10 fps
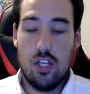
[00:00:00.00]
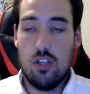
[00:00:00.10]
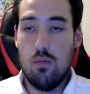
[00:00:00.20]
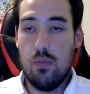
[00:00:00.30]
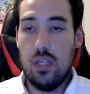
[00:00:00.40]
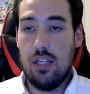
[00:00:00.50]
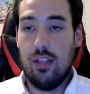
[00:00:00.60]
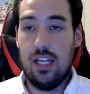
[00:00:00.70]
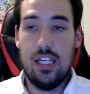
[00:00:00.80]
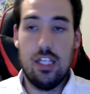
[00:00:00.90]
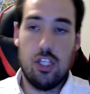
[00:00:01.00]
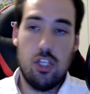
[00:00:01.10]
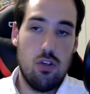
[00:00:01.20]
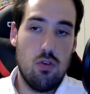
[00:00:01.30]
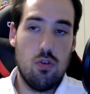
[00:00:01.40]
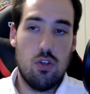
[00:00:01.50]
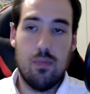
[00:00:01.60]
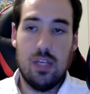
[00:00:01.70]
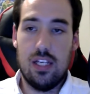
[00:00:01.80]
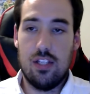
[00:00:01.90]
You meet Lady Q, you
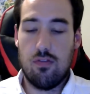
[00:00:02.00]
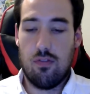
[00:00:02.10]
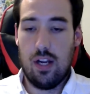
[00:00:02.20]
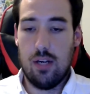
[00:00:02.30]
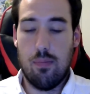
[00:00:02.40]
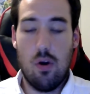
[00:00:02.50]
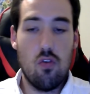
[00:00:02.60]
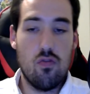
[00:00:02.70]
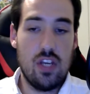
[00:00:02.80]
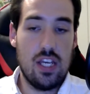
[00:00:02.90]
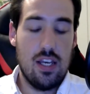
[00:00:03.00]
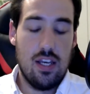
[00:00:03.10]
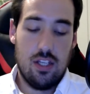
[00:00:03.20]
meet his friend Bovie.